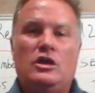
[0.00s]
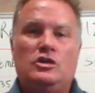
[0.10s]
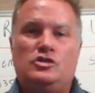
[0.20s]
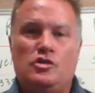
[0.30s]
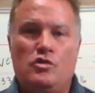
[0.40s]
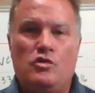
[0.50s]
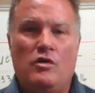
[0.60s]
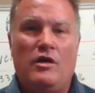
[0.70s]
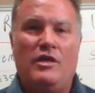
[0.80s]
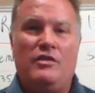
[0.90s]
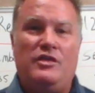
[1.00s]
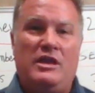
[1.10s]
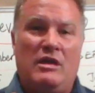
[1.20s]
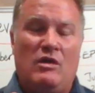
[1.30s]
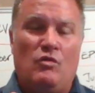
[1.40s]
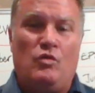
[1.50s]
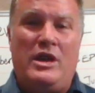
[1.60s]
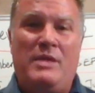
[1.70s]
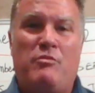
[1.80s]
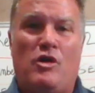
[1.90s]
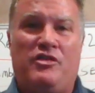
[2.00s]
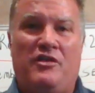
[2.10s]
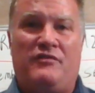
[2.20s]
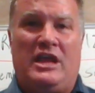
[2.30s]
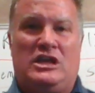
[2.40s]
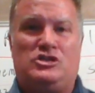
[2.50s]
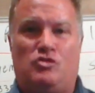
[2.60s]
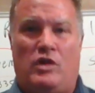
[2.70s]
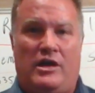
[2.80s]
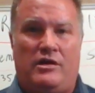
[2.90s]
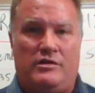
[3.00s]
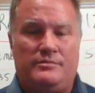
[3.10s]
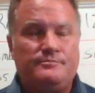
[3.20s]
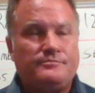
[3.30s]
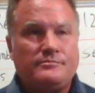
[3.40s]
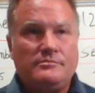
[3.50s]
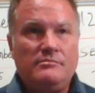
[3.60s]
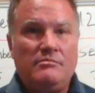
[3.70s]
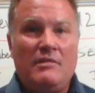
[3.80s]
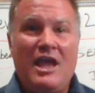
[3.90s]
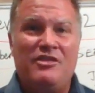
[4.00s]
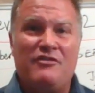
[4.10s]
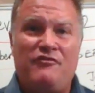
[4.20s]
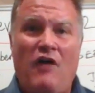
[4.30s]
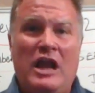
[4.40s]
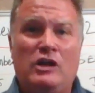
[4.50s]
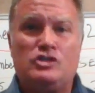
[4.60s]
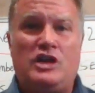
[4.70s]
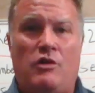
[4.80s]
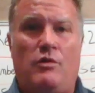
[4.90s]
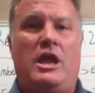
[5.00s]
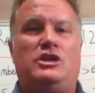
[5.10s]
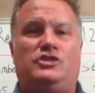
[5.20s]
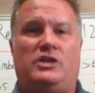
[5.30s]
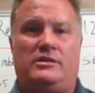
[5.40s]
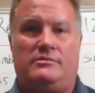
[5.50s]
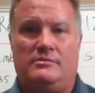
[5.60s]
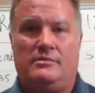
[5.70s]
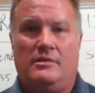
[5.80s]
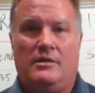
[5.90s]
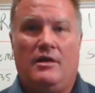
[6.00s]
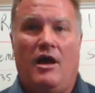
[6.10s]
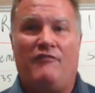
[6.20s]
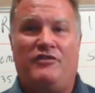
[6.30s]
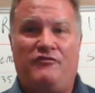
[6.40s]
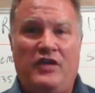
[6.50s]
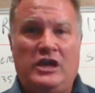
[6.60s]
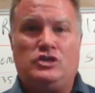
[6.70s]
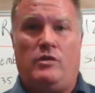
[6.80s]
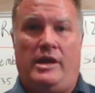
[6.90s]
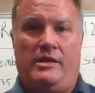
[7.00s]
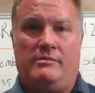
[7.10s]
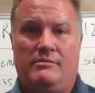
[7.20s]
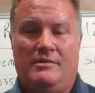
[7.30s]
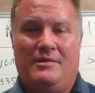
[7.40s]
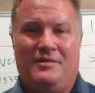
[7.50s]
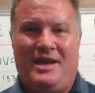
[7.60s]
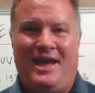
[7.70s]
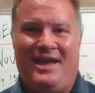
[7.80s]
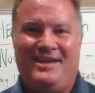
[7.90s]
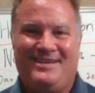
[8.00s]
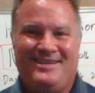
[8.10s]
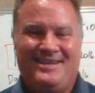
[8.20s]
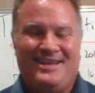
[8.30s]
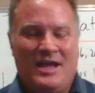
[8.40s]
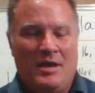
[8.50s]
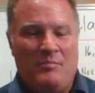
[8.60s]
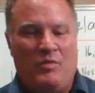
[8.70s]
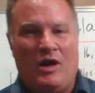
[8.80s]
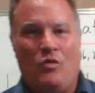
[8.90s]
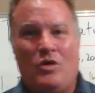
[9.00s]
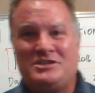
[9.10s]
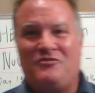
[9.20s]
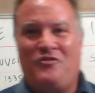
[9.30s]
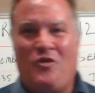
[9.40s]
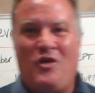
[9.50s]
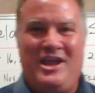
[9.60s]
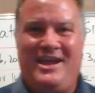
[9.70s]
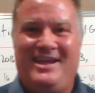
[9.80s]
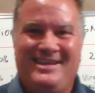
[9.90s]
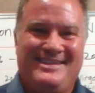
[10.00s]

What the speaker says: to the rebirth of Israel and the final generation of the fig tree, okay? But it wasn't 40,